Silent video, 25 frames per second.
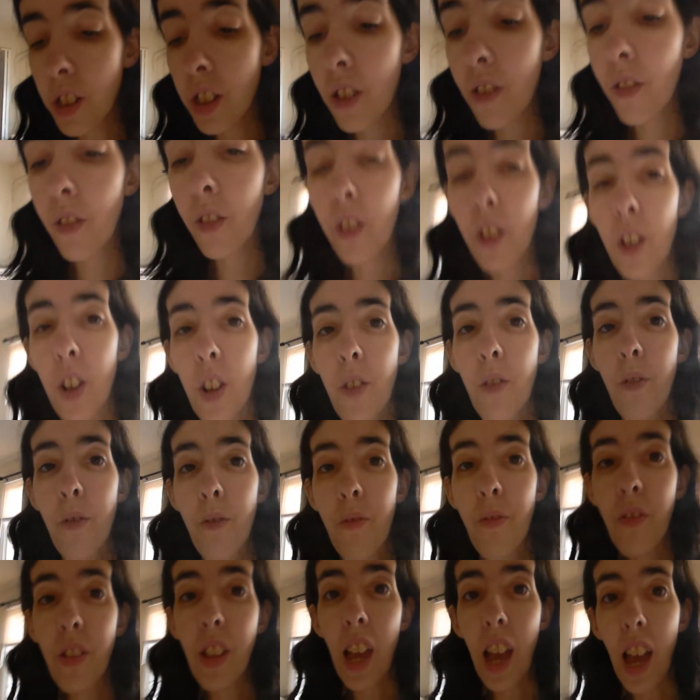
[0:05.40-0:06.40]
before,
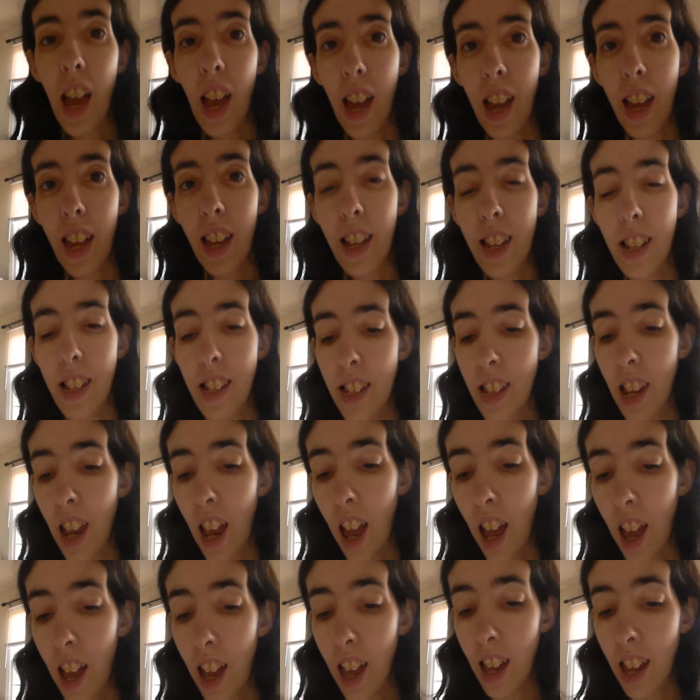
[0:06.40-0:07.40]
and
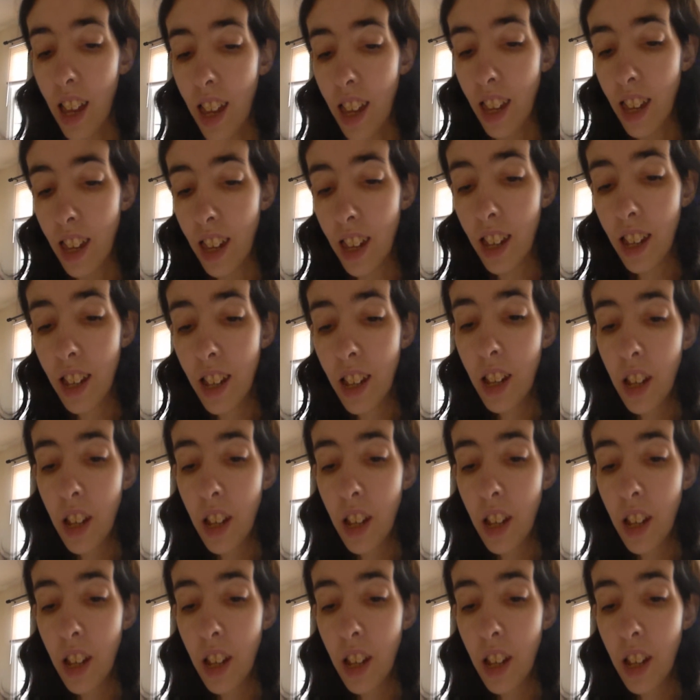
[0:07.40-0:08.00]
I